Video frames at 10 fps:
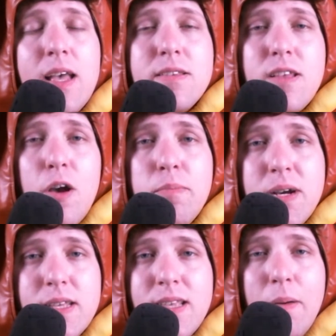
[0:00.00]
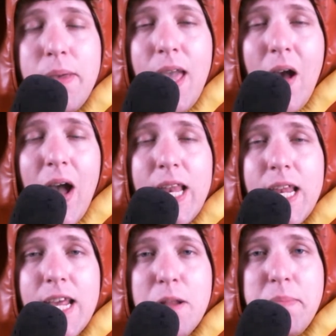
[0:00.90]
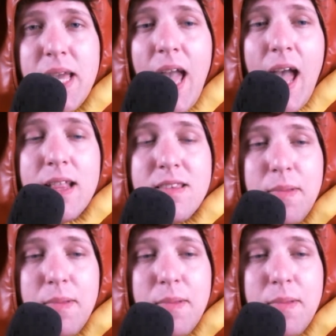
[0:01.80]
So please help me out. I need to get a big head